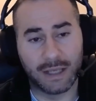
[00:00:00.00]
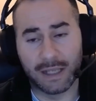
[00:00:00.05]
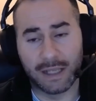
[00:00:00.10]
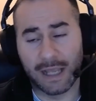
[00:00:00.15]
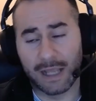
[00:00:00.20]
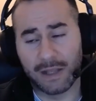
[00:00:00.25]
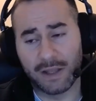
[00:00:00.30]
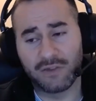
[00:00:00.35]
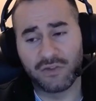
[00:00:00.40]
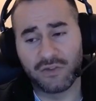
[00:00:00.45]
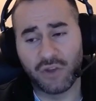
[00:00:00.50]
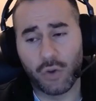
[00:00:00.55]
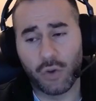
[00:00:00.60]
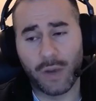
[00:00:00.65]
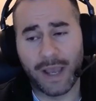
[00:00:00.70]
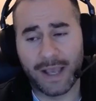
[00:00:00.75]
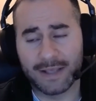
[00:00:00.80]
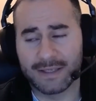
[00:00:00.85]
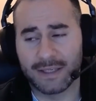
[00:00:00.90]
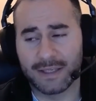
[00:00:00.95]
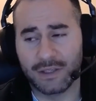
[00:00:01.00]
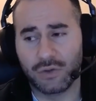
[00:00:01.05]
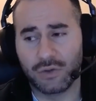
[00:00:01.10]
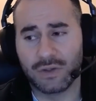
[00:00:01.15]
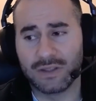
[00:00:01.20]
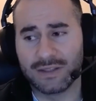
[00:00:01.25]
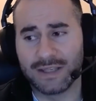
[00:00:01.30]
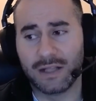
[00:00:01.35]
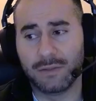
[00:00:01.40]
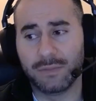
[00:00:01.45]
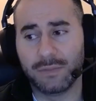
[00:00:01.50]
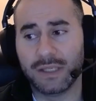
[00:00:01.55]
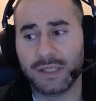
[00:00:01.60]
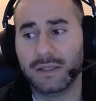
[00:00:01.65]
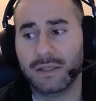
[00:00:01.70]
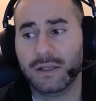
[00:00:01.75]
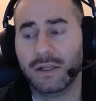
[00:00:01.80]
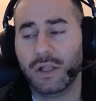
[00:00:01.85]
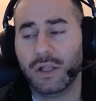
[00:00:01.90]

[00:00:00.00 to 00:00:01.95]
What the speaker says: And there's no asset you can tell me